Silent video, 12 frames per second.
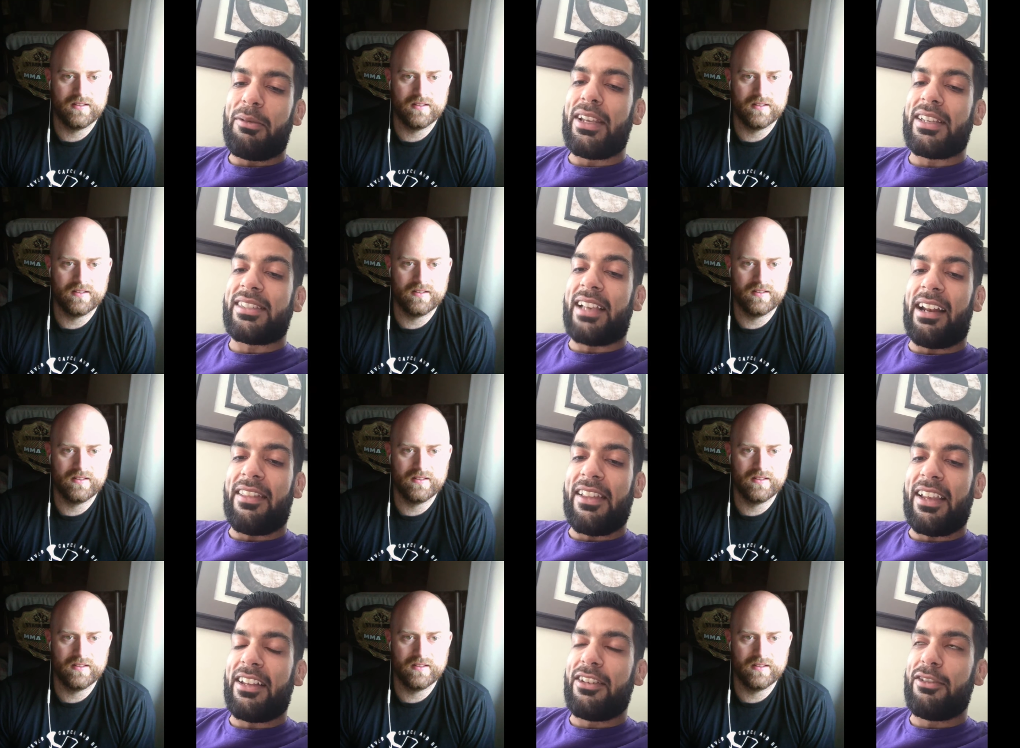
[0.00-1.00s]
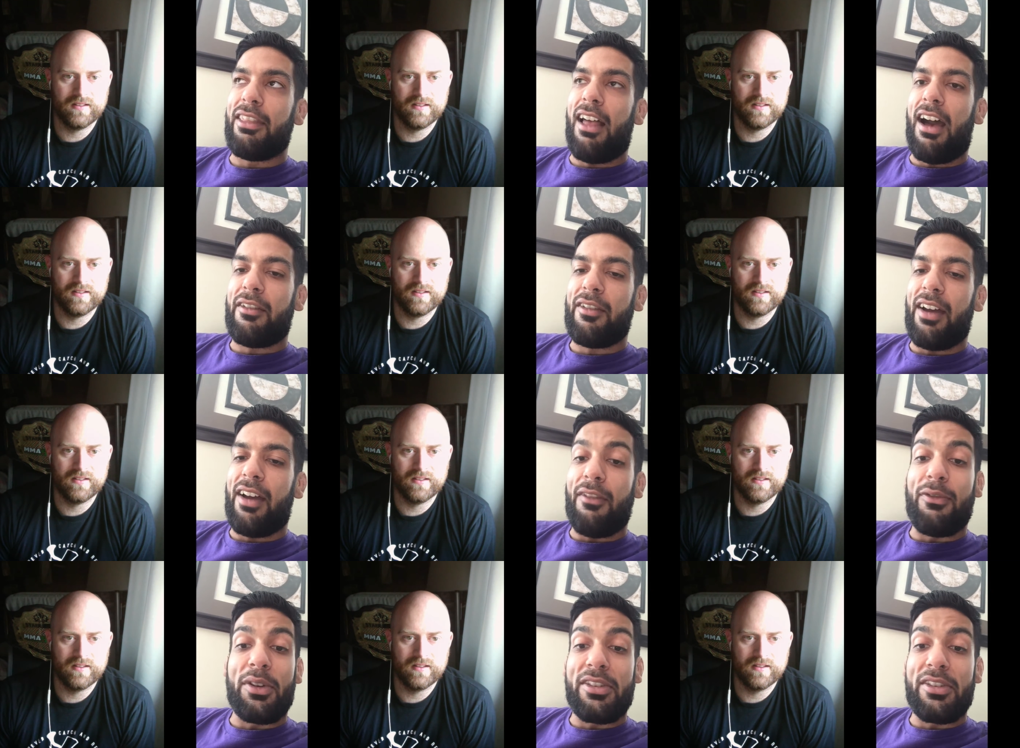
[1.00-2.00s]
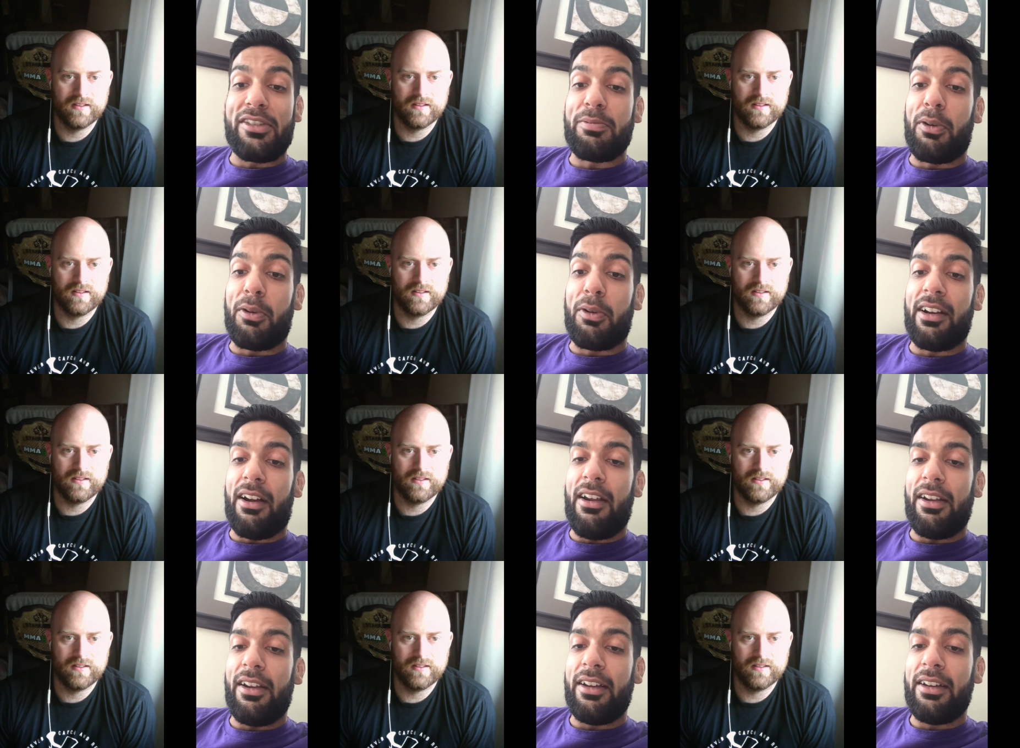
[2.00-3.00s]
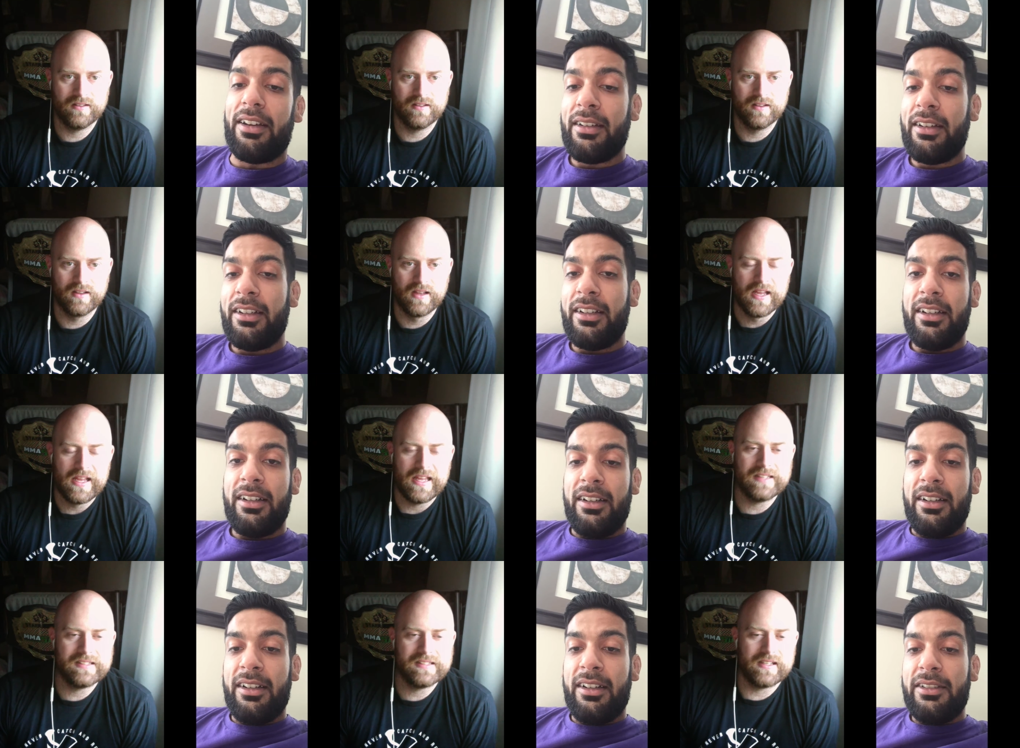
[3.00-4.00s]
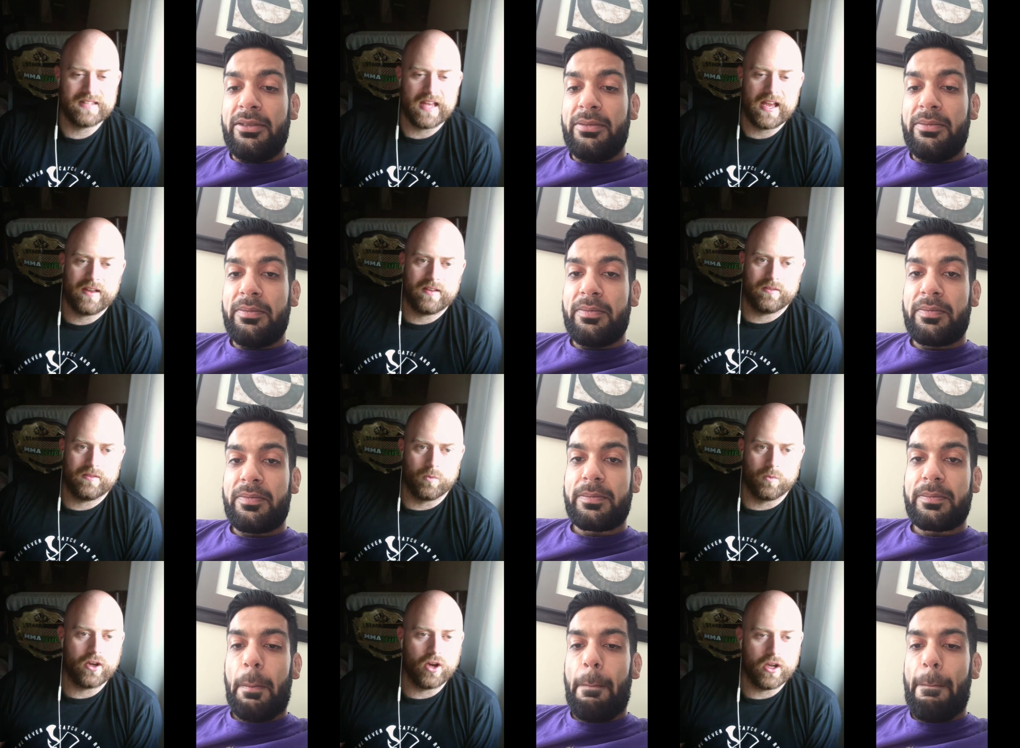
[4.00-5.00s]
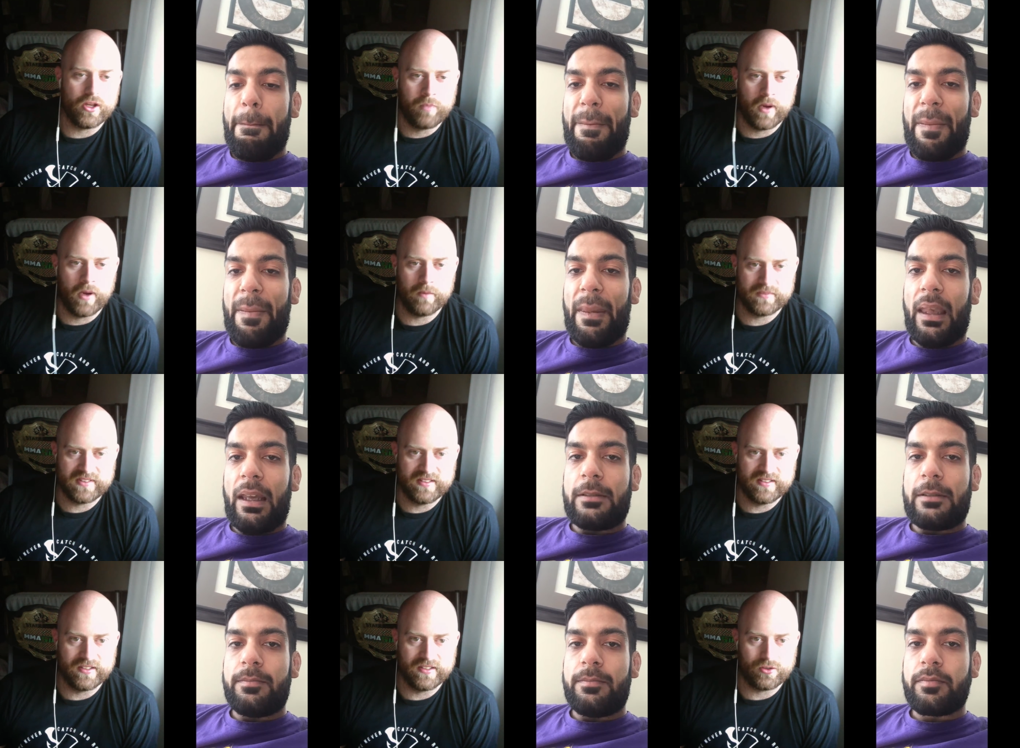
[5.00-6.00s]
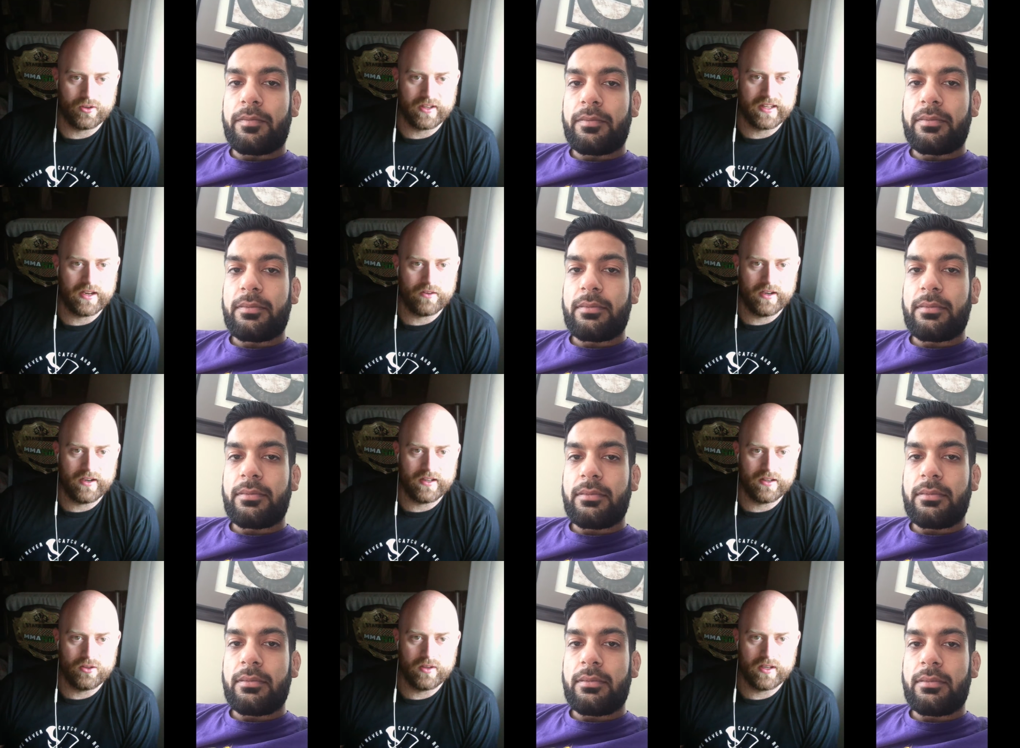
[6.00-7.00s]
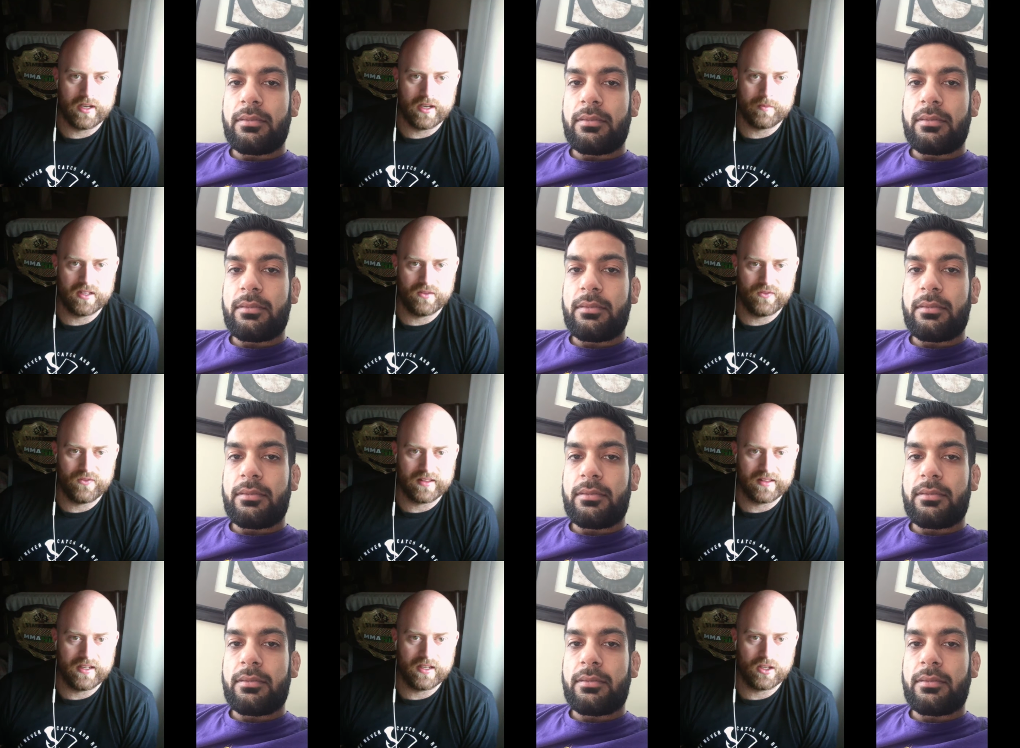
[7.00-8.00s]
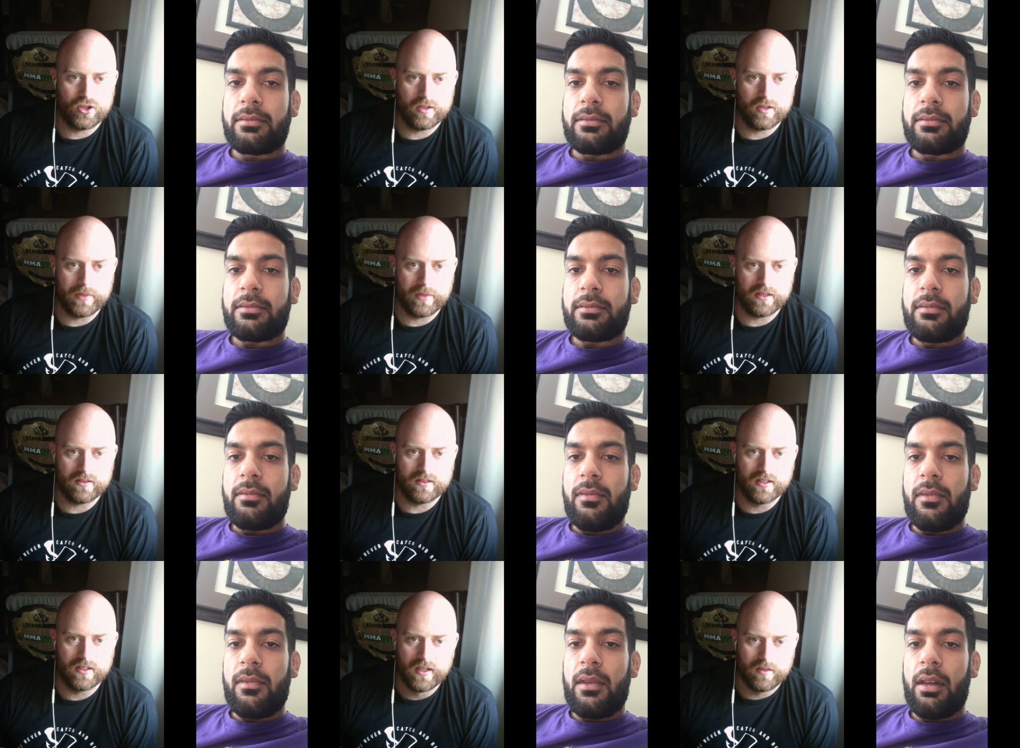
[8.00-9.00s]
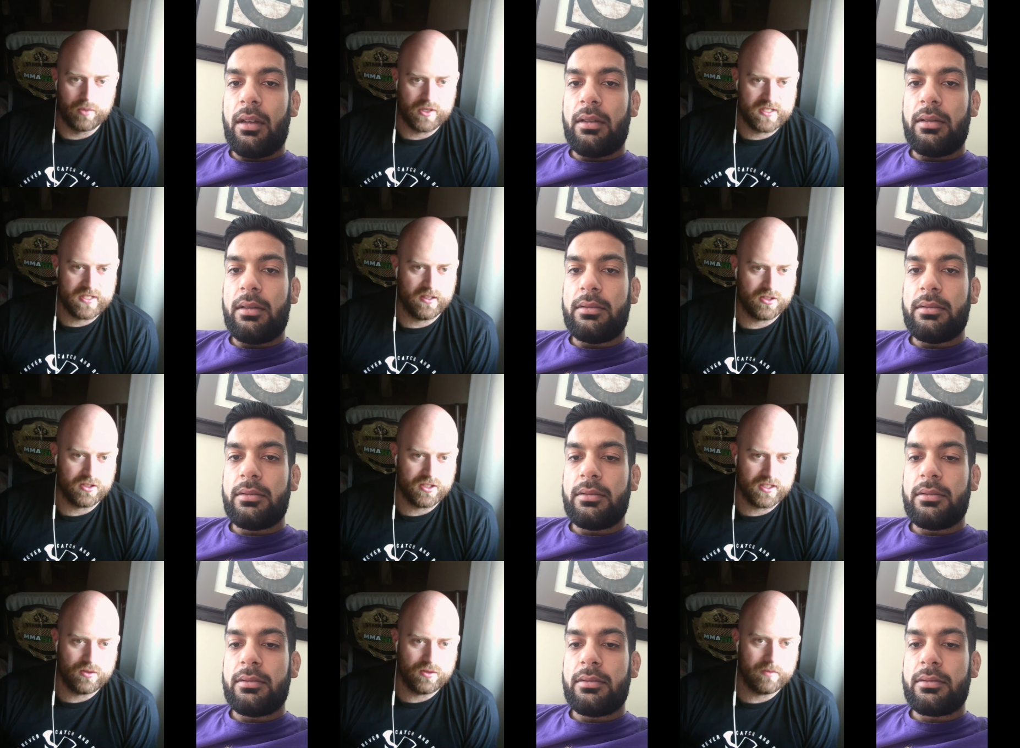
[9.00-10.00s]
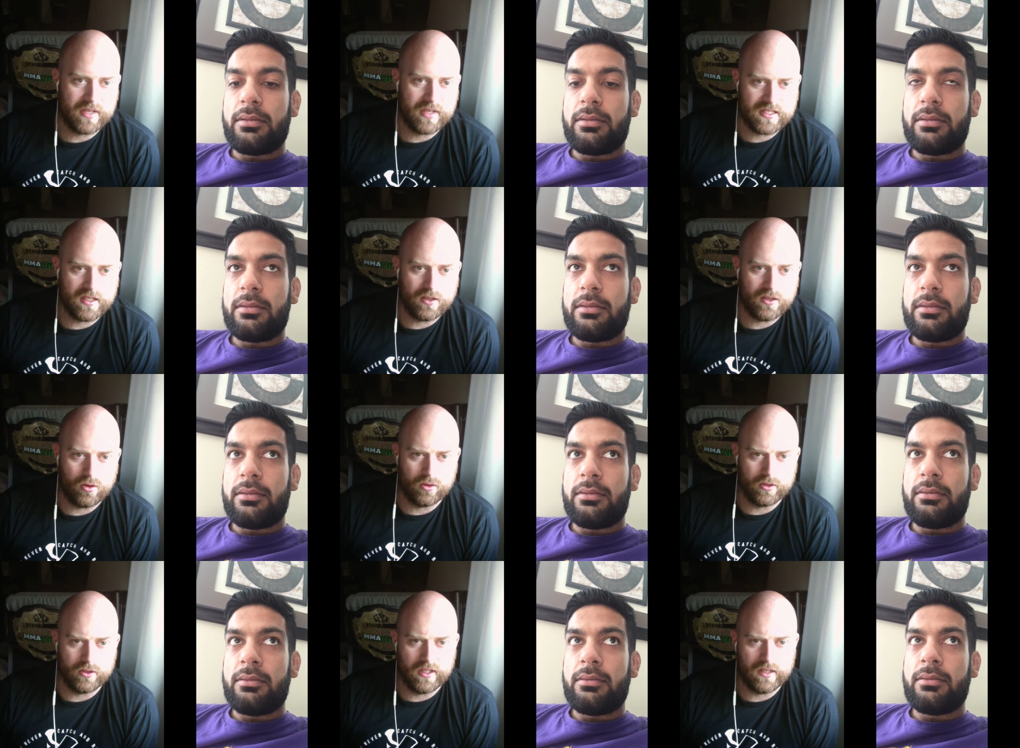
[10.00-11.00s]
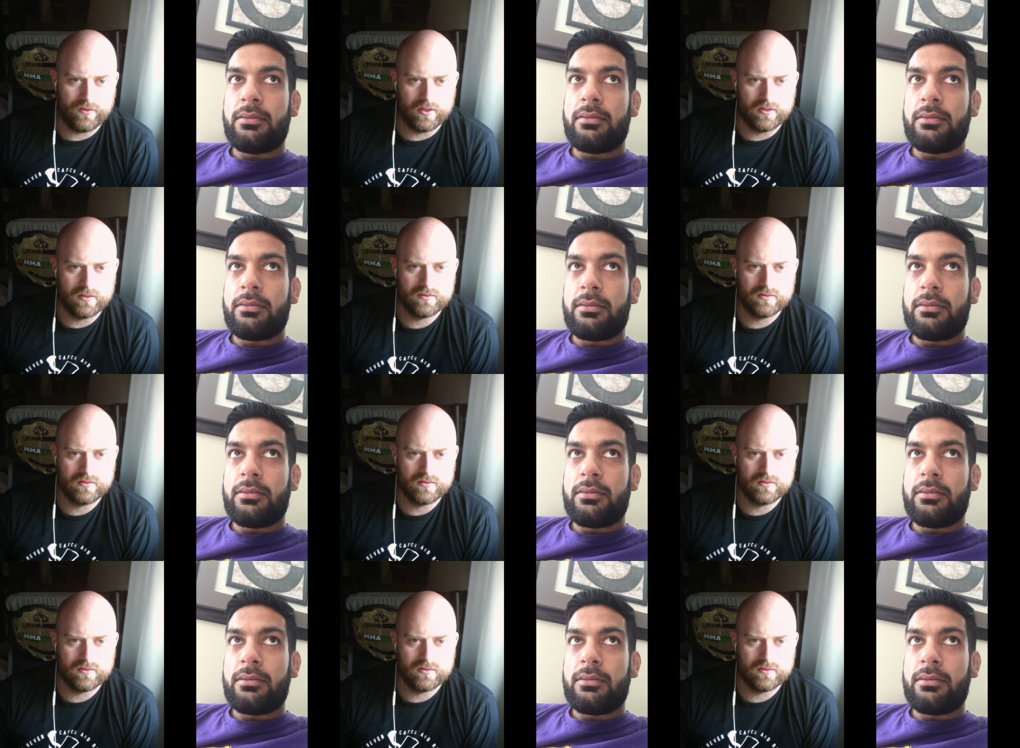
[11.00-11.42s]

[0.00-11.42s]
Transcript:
Speaker 1: I'm really excited. I think you can do a lot uh, for the sport in our area. Is it is that what got you pumped to
Speaker 2: sort of get right into it? I mean, the fact that it could build Brazilian Jiu-Jitsu and BC to a whole new
Speaker 1: level.